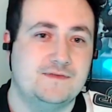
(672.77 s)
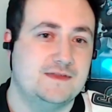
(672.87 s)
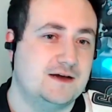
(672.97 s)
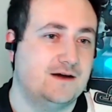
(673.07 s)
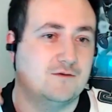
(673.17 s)

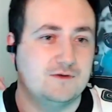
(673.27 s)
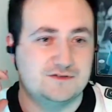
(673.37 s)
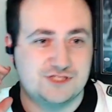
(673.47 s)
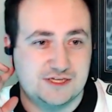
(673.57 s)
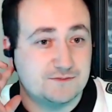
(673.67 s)
Uh, Will
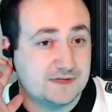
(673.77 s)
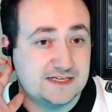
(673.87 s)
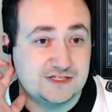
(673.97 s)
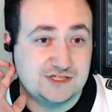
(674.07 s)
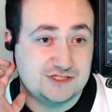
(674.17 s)

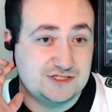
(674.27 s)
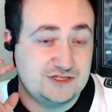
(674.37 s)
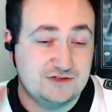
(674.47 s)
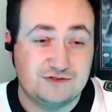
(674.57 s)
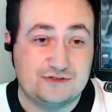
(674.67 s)
Shipley just
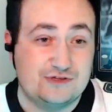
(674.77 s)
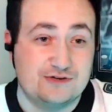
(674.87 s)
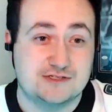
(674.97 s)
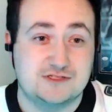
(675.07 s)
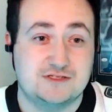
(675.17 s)

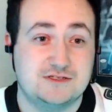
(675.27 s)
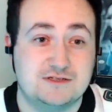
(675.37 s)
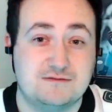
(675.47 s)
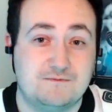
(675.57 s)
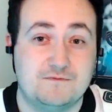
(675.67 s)
looks
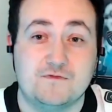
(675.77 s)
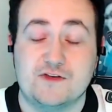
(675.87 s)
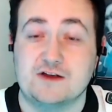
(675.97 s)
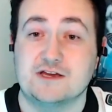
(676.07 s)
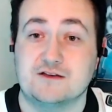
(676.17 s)

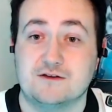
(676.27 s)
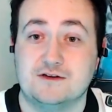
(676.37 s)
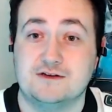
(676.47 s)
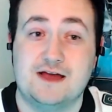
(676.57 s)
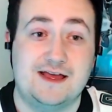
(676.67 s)
very
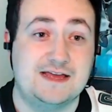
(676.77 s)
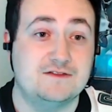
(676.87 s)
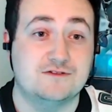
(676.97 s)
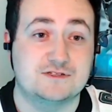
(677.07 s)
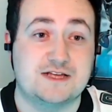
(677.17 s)
good. He
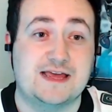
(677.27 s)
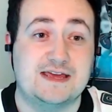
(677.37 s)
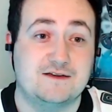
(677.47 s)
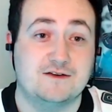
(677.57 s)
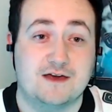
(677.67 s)
looks like
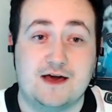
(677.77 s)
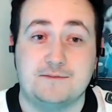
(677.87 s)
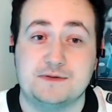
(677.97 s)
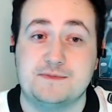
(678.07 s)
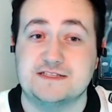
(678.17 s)
he could
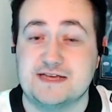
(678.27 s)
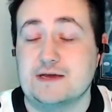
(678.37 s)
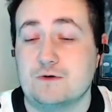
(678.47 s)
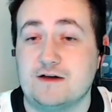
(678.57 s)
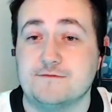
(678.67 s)
complement
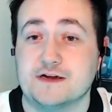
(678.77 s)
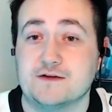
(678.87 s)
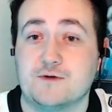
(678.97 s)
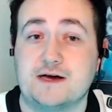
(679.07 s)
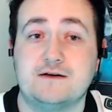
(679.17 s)
Saquon very
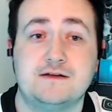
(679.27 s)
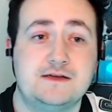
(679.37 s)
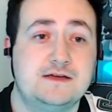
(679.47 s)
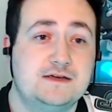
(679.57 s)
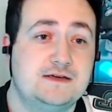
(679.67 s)
well.
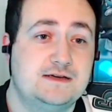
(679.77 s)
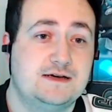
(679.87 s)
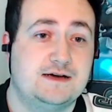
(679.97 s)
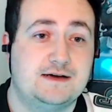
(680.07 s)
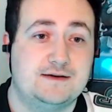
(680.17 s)

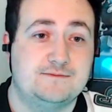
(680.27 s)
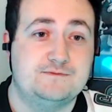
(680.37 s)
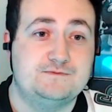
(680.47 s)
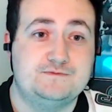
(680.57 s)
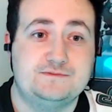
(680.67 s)
Um,
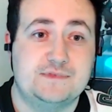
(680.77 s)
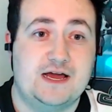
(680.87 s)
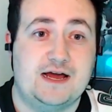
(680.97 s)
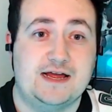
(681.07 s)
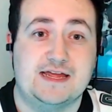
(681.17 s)

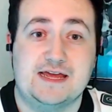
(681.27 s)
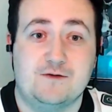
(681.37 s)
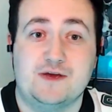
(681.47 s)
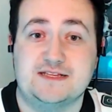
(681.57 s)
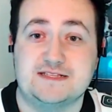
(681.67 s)
I
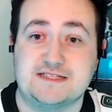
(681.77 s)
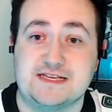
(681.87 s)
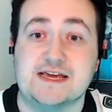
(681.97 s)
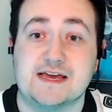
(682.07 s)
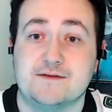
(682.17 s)
can't wait to
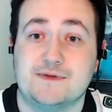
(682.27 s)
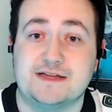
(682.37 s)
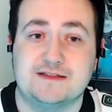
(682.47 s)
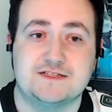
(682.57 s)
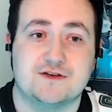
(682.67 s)
see him
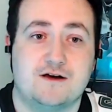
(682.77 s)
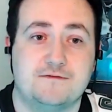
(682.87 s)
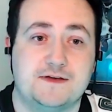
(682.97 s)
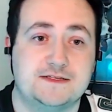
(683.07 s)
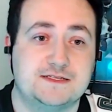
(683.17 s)
in this
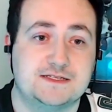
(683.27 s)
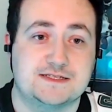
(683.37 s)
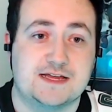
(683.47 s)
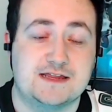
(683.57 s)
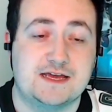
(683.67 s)
offense because
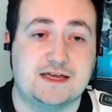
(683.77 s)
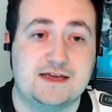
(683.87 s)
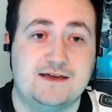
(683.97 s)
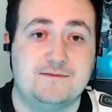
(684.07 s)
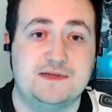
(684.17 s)
I think
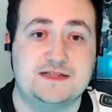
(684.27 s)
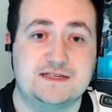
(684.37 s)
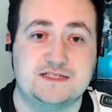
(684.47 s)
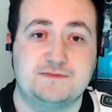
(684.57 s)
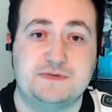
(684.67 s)
him in
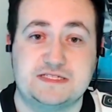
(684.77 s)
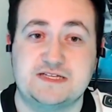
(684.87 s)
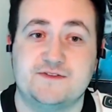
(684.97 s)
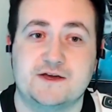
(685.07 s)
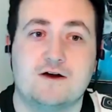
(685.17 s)
this
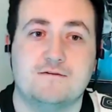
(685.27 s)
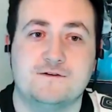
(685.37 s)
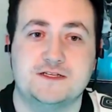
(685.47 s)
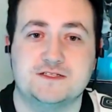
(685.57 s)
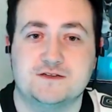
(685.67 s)
specific
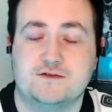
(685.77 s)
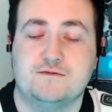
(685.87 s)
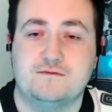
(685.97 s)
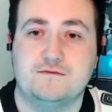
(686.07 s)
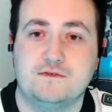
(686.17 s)
offense could
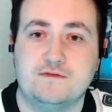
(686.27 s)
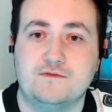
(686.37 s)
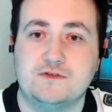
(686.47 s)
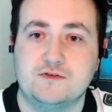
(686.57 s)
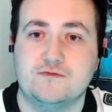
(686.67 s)

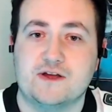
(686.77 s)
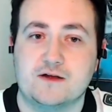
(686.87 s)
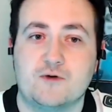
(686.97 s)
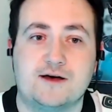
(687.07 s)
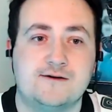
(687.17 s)
do very
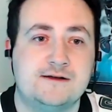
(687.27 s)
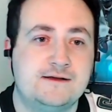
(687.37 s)
well.